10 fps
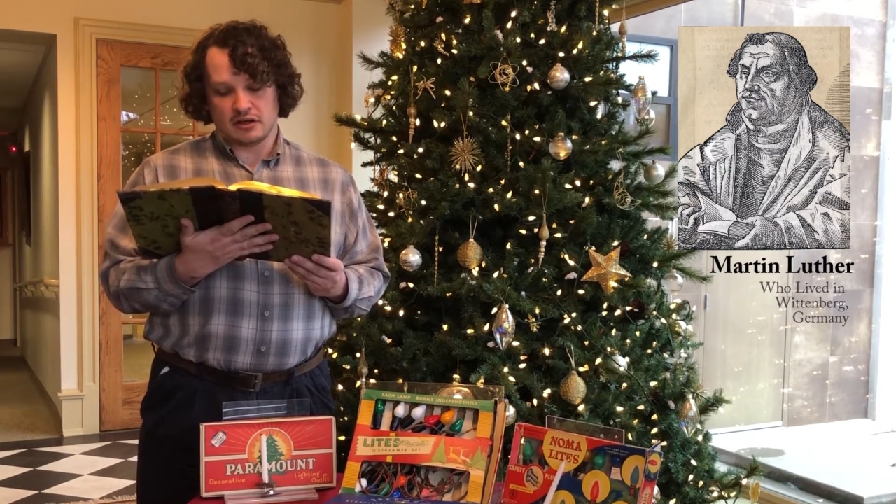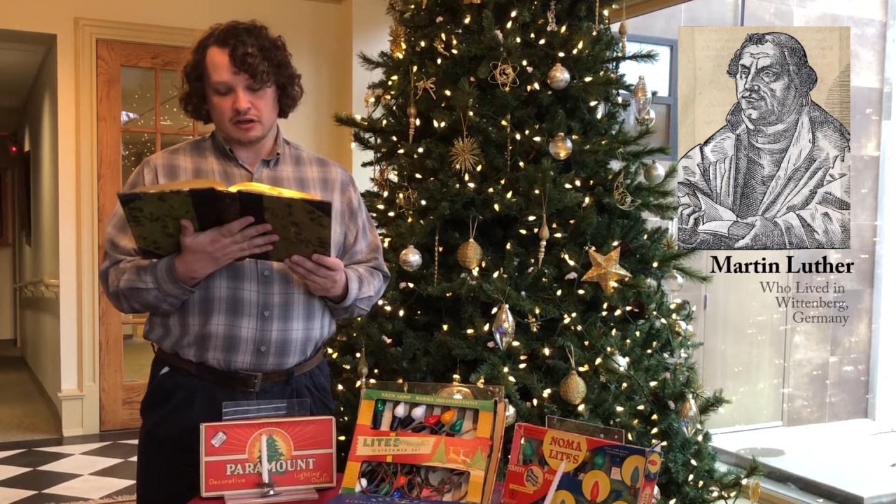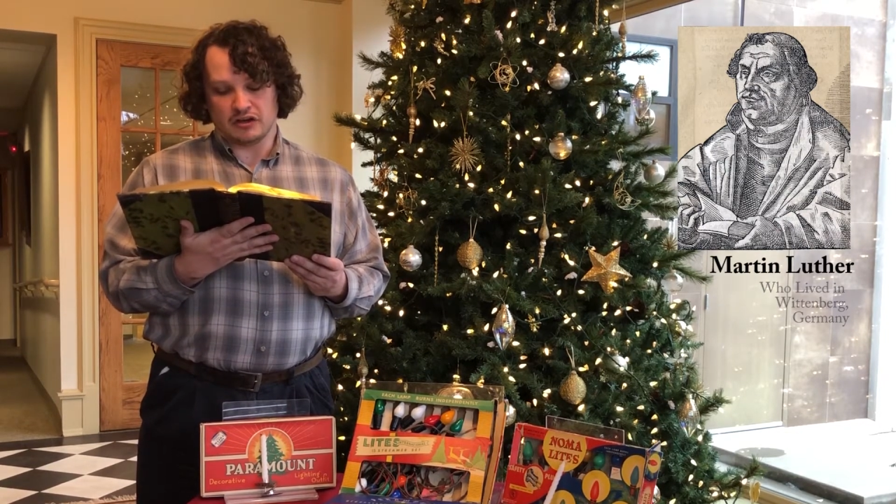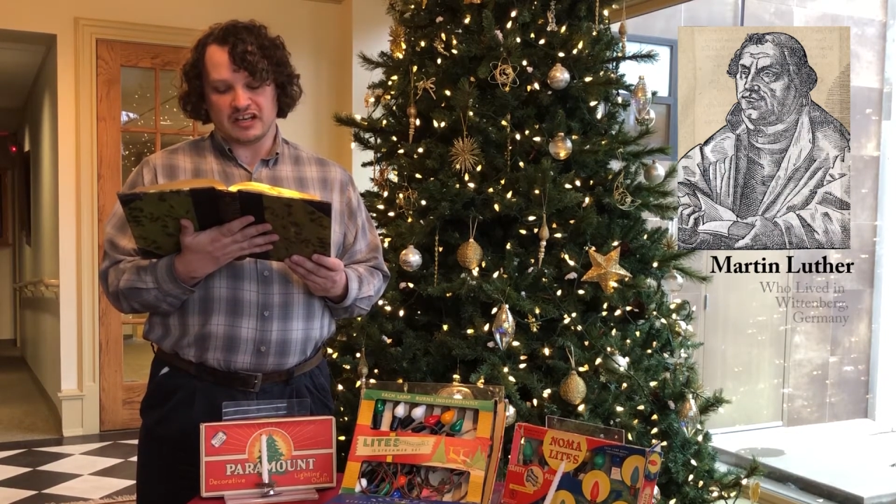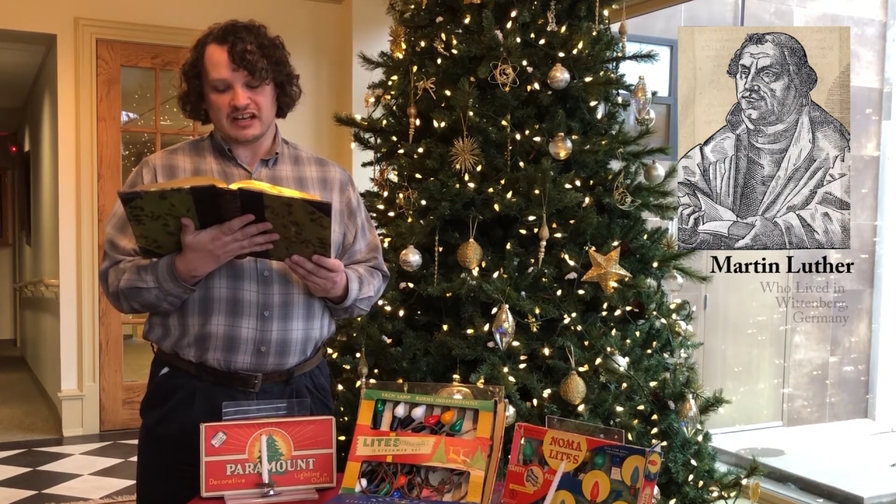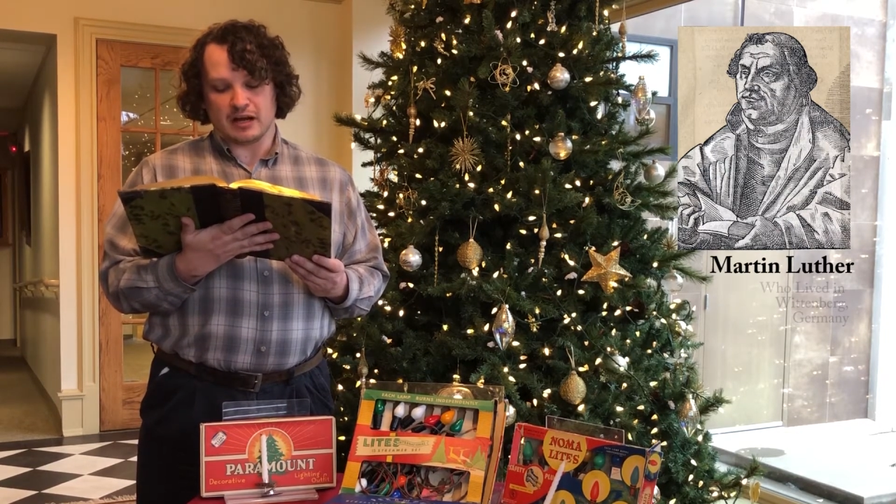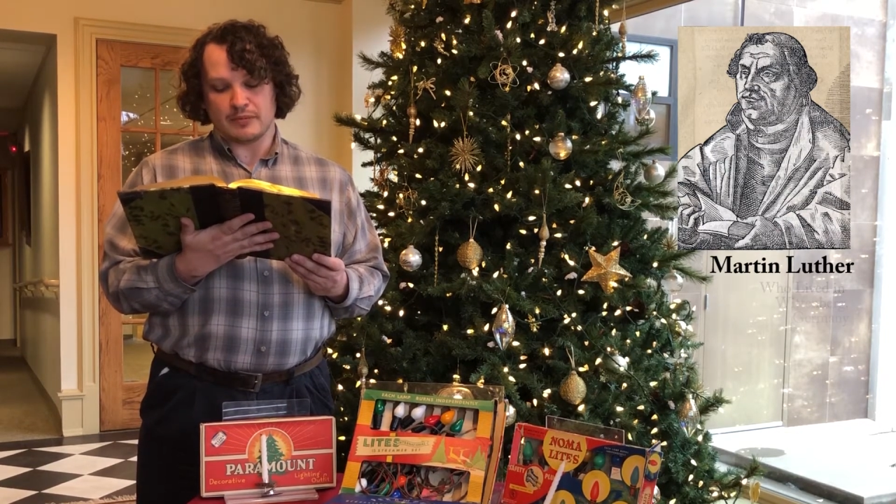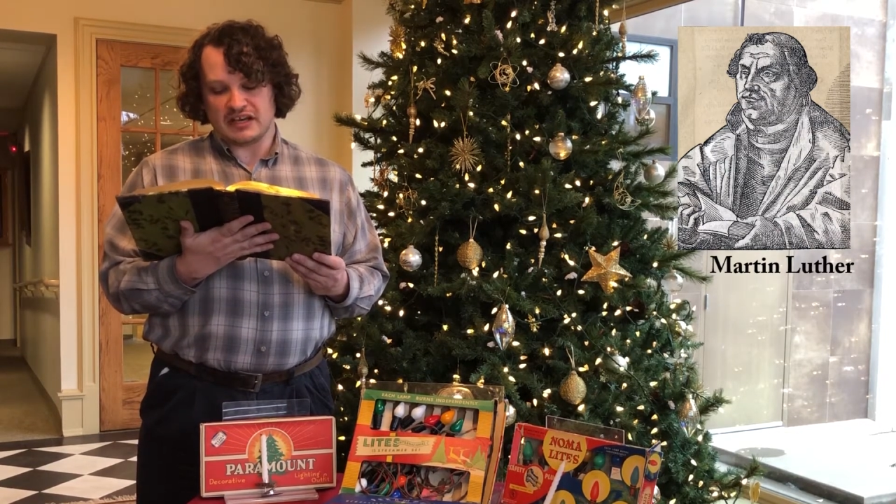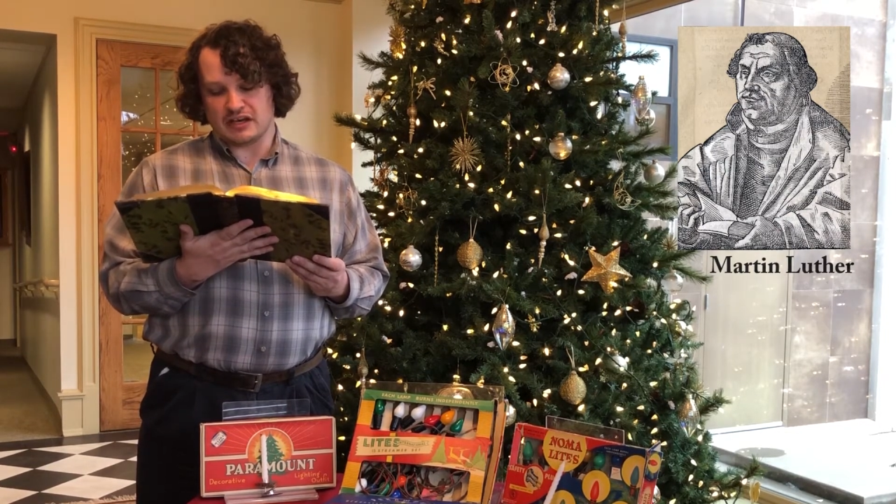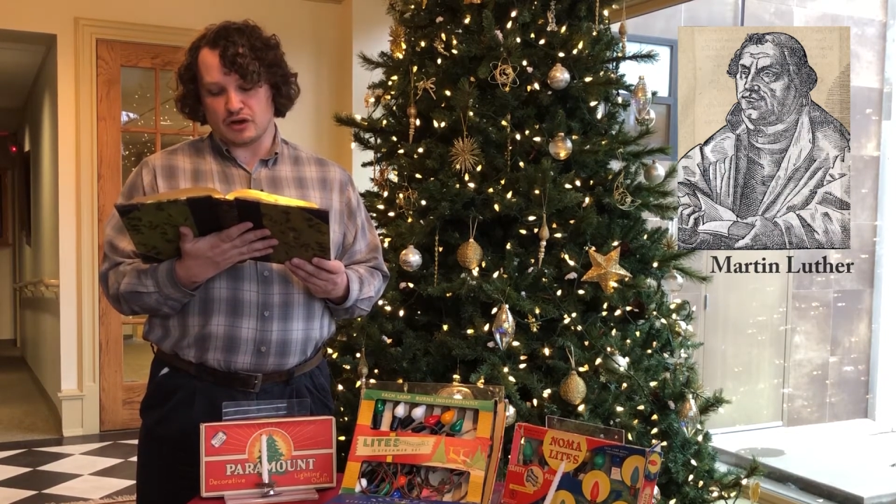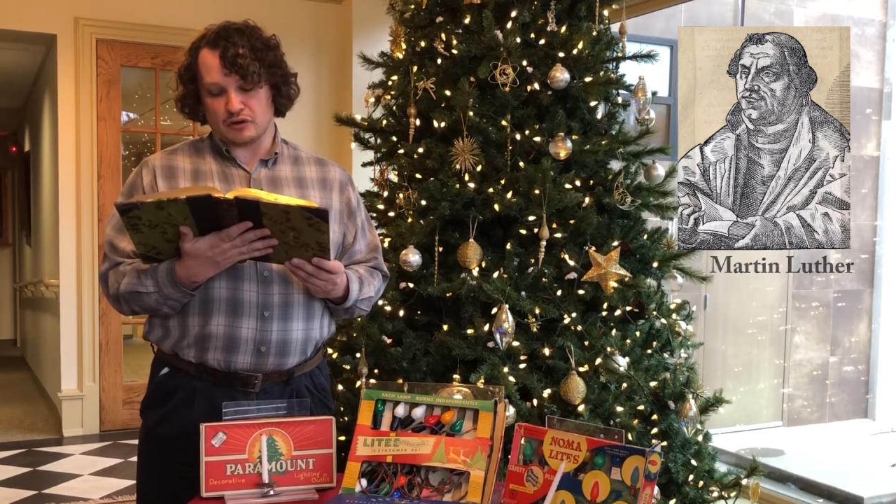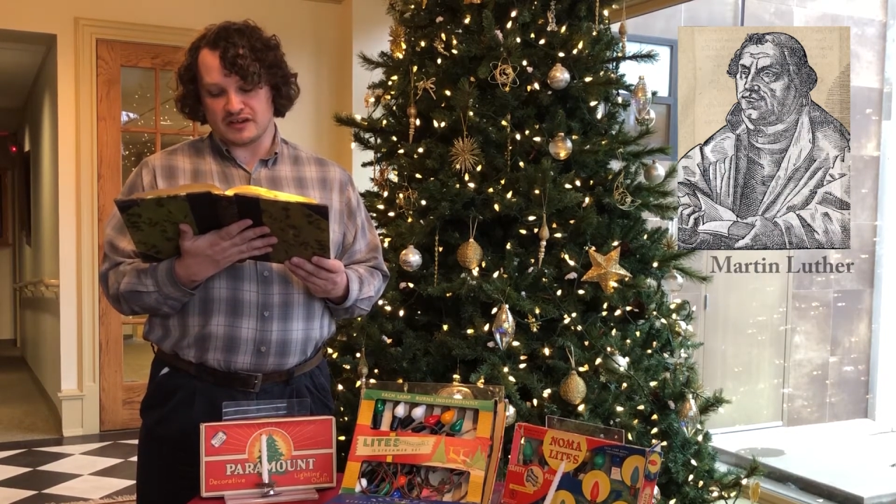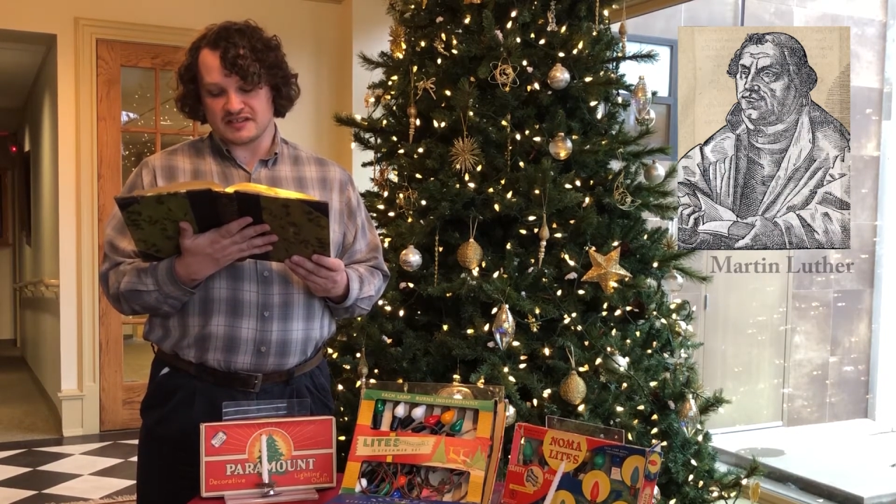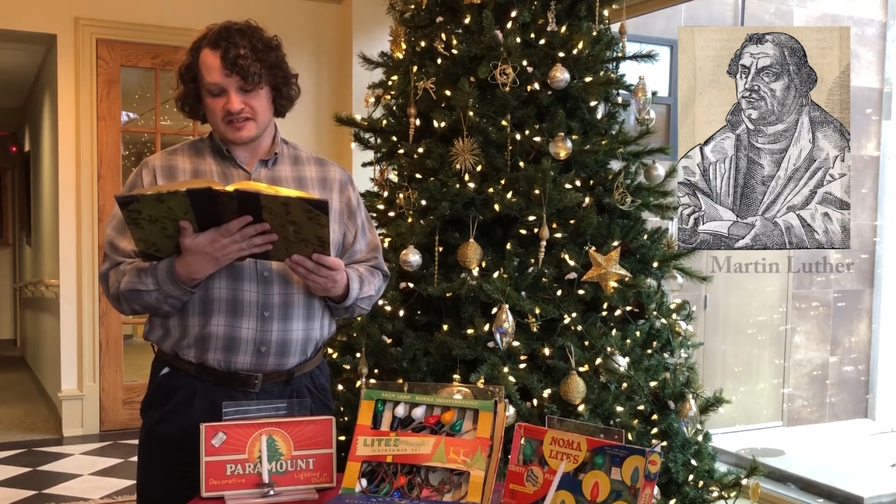Looking up, he noticed the